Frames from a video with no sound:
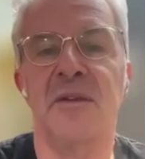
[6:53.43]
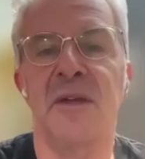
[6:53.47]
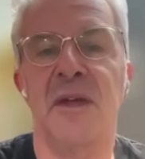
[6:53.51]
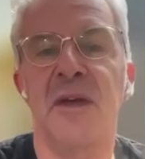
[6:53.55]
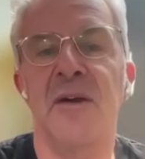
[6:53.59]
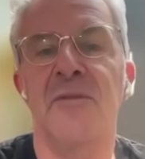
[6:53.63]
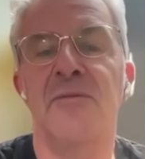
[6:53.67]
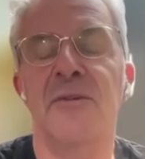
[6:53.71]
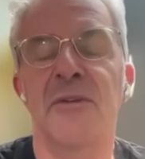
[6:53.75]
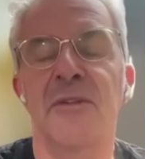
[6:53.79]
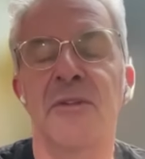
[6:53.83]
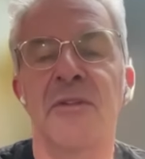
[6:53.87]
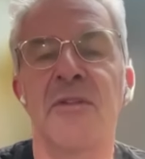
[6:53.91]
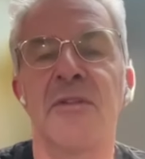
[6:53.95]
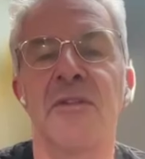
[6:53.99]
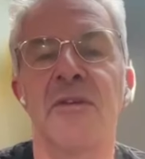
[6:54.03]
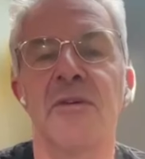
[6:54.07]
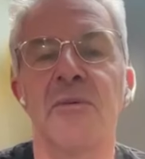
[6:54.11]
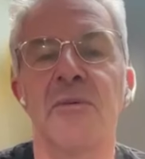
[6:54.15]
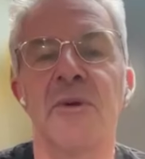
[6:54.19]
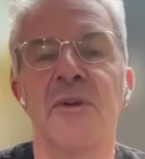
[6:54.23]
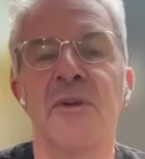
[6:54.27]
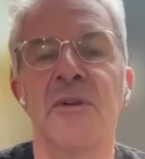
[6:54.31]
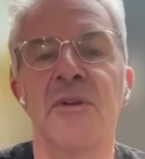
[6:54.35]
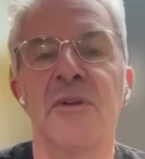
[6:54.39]
everything
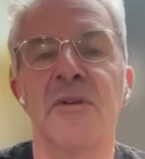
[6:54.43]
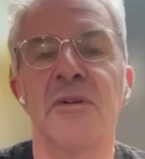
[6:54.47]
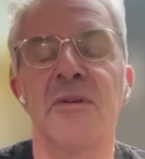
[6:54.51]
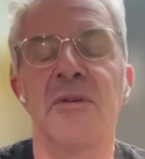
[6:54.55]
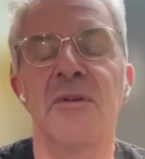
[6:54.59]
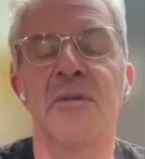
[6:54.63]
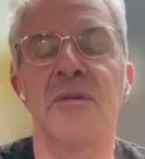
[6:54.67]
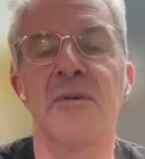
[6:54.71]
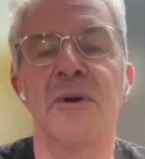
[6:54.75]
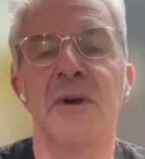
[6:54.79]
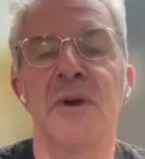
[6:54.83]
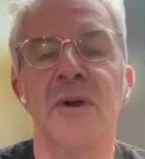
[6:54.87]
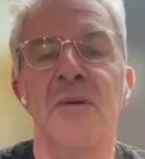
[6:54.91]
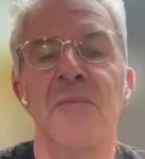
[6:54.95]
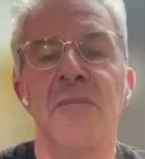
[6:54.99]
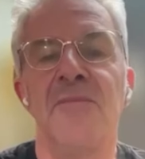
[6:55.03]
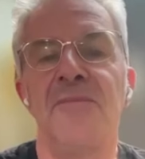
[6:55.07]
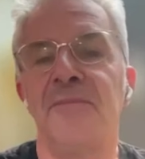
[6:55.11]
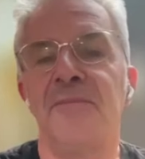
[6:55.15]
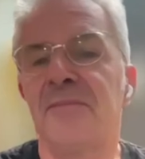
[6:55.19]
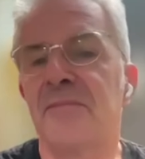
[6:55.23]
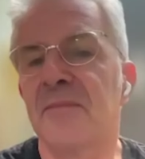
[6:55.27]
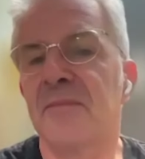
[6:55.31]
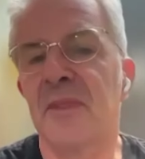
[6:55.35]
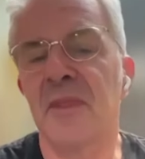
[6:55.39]
that we do,
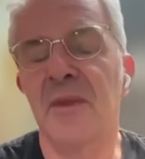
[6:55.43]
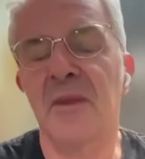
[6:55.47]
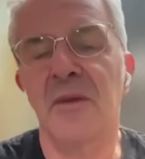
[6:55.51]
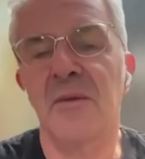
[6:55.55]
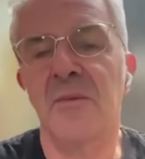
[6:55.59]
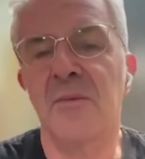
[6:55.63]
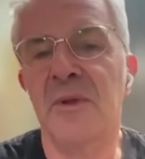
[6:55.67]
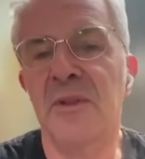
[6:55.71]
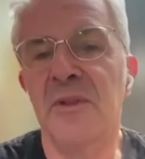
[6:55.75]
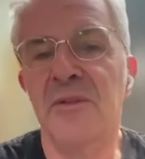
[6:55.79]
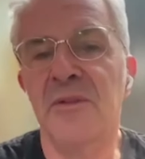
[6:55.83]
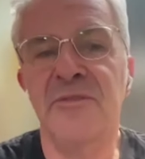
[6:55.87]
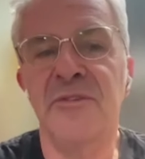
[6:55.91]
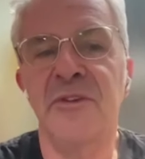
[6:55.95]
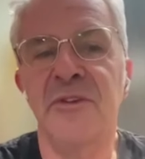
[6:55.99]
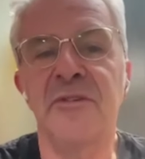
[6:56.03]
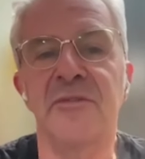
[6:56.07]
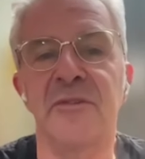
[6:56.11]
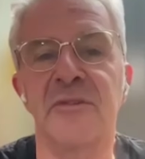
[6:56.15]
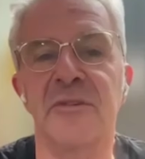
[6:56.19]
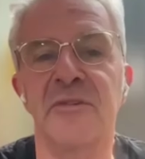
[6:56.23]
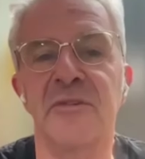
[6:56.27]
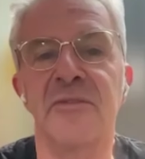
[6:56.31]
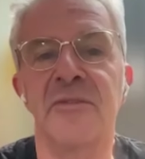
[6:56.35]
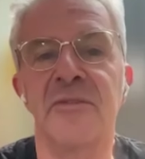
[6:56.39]
we lose
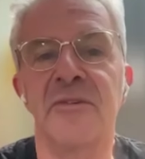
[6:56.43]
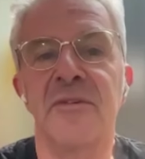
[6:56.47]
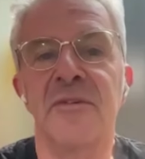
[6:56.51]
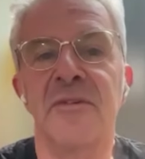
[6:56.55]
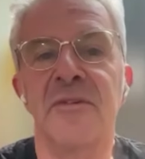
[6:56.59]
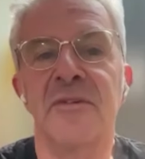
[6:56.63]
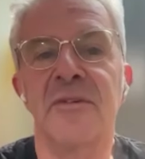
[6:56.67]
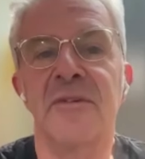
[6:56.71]
interest.